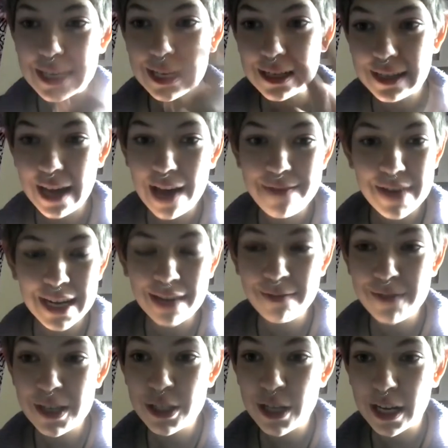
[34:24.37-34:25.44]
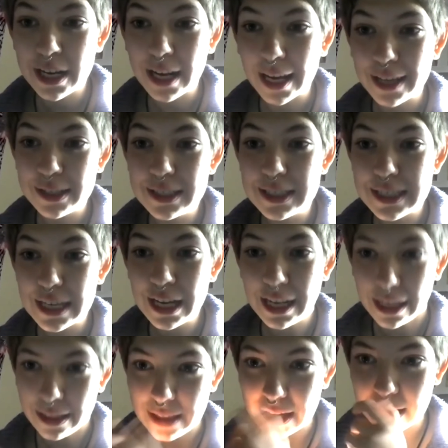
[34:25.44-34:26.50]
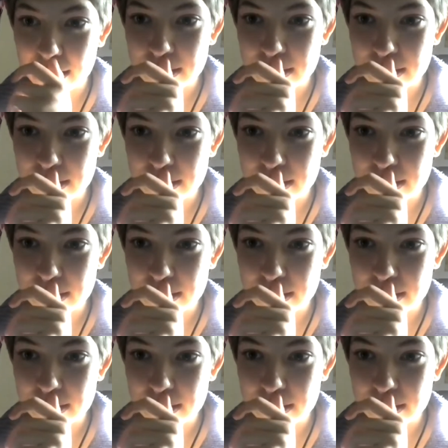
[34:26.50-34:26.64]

I didn't have any vision, and I couldn't see anything.